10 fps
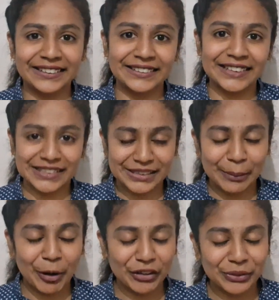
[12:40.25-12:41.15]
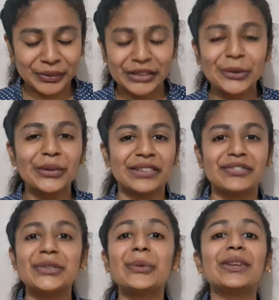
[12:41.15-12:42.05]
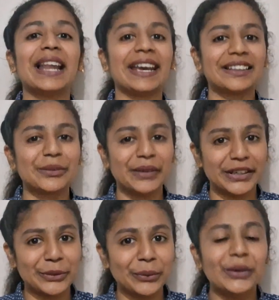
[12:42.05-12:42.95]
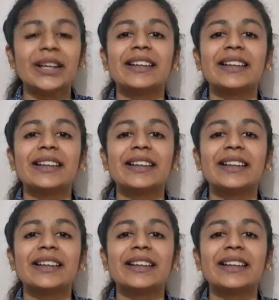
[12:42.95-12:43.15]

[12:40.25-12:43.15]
This is about the video. If you like the video,